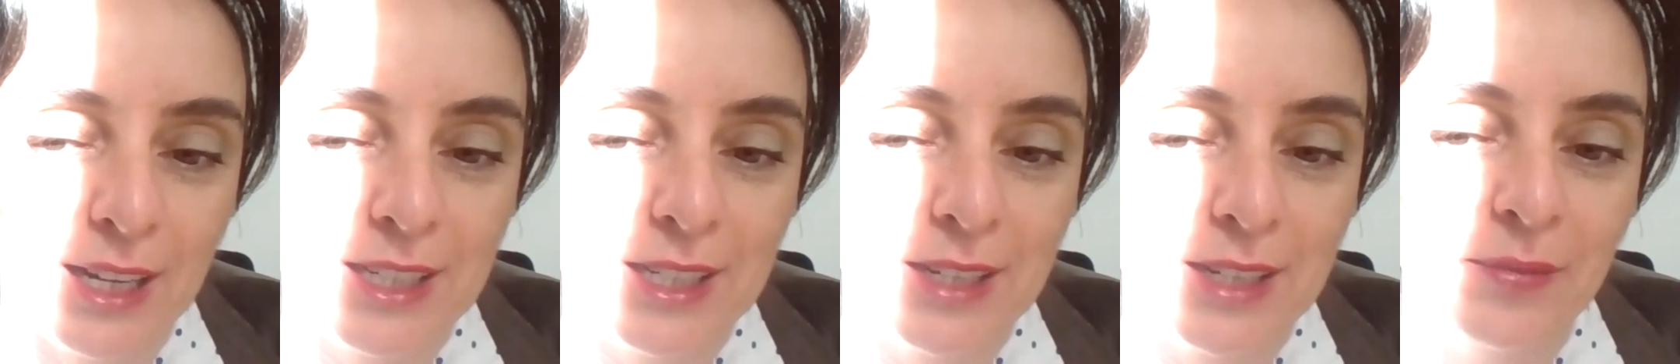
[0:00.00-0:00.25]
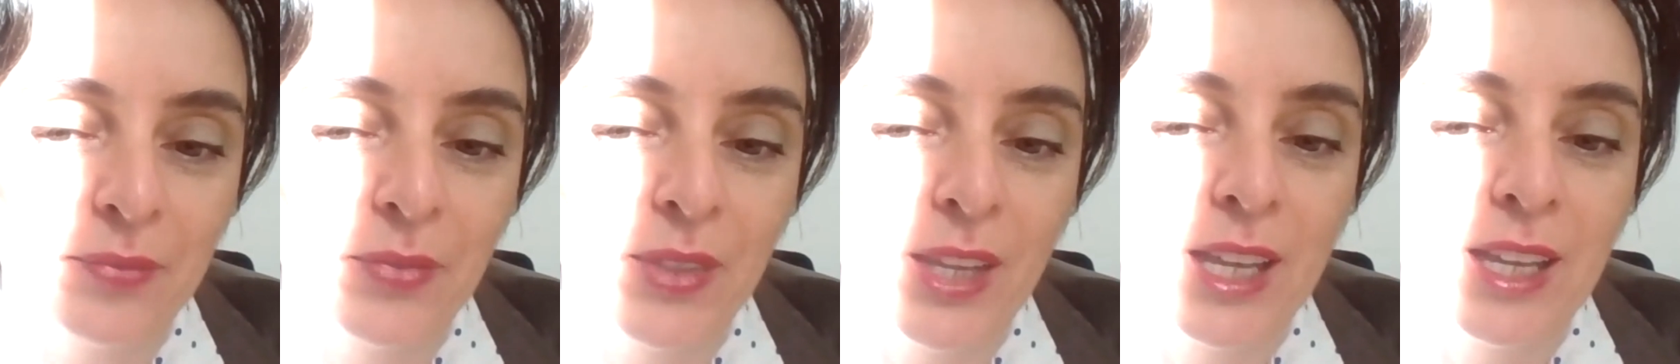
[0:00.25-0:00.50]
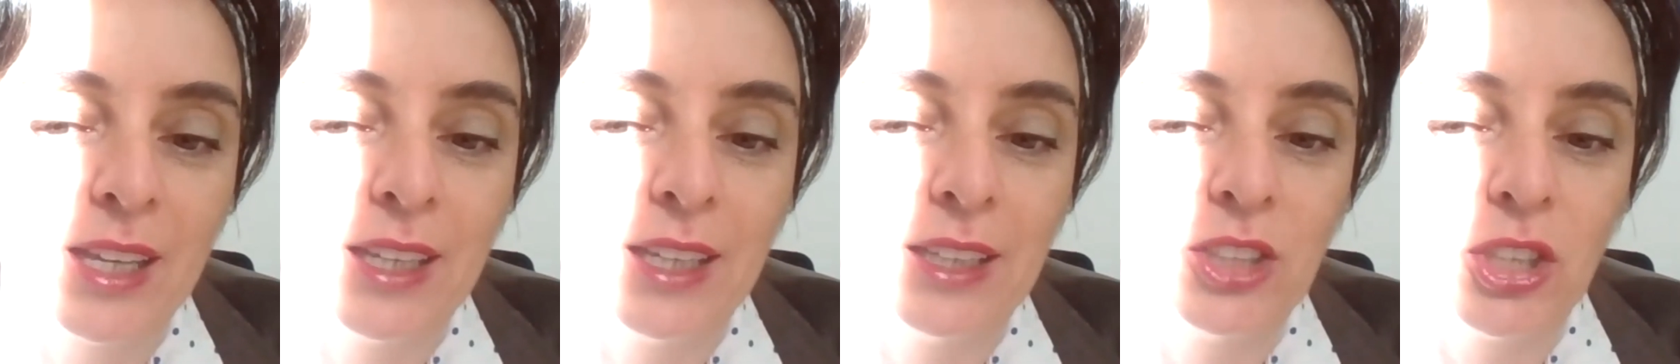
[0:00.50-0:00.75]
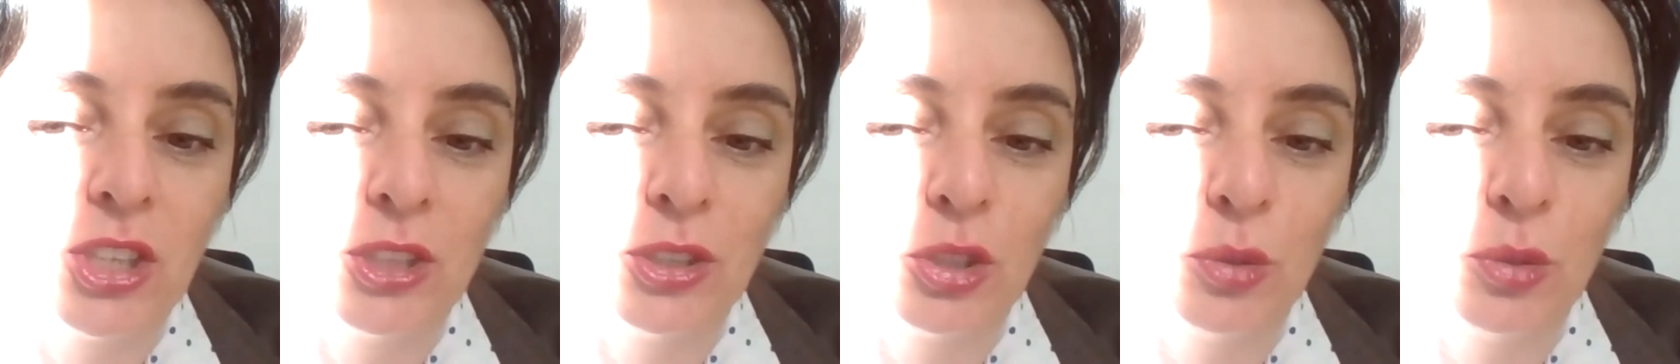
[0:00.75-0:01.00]
did not see
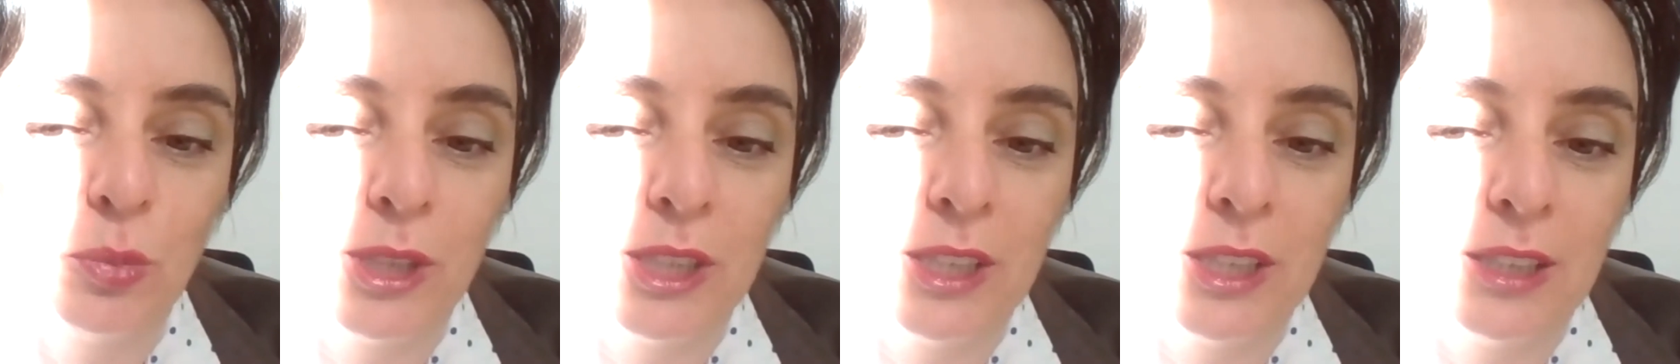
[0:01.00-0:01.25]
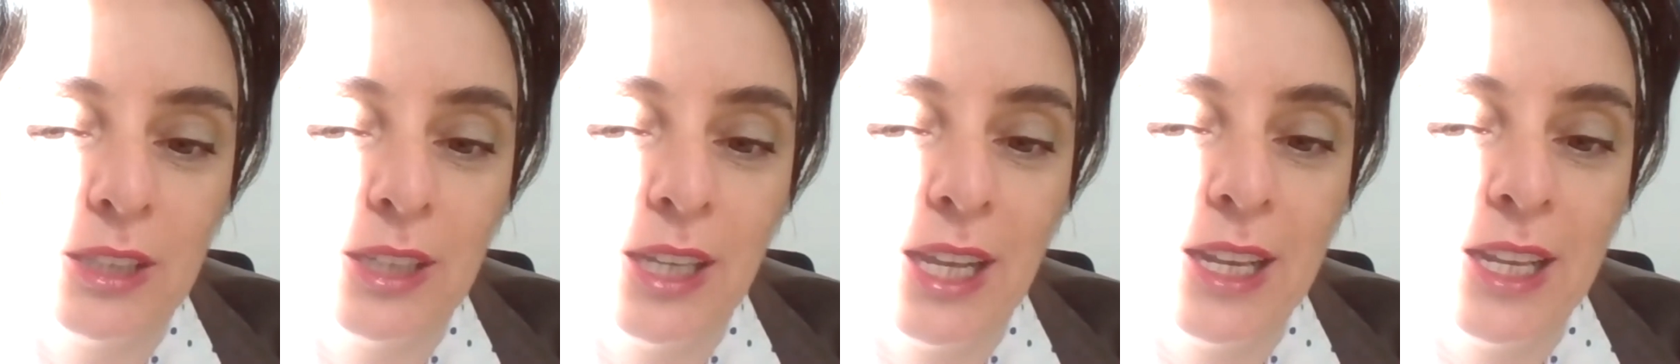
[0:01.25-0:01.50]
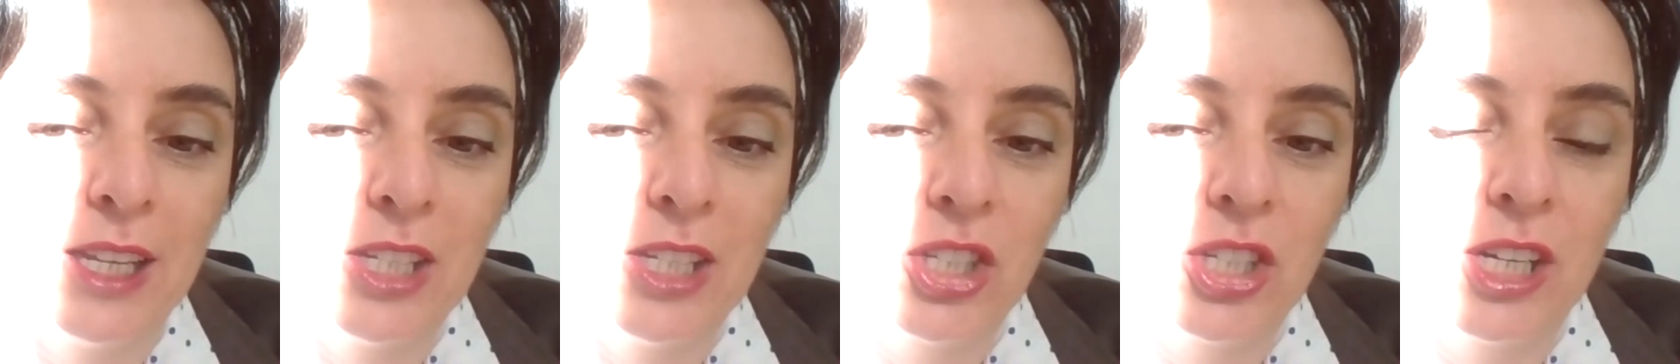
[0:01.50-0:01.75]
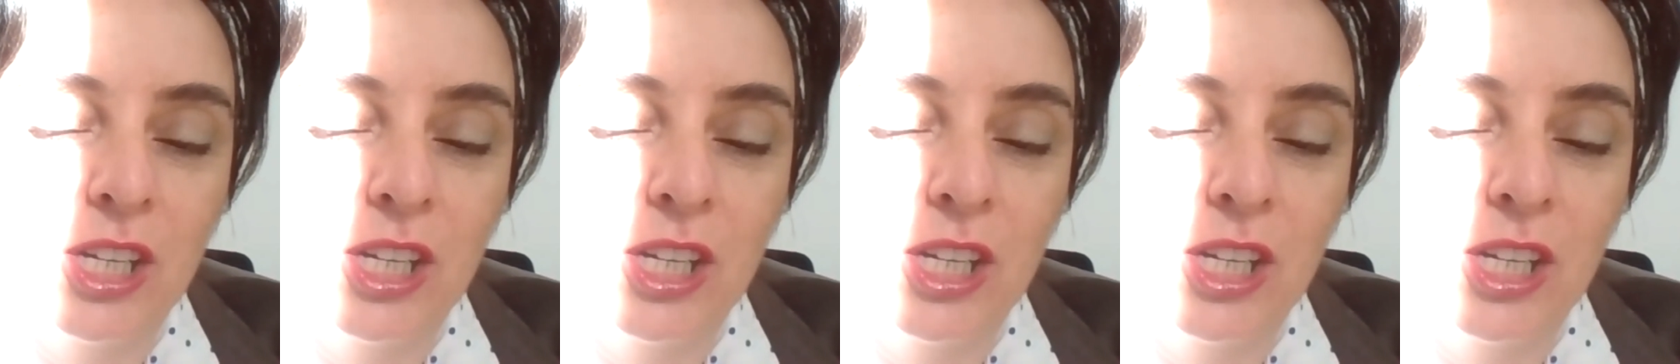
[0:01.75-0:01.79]
only their own work,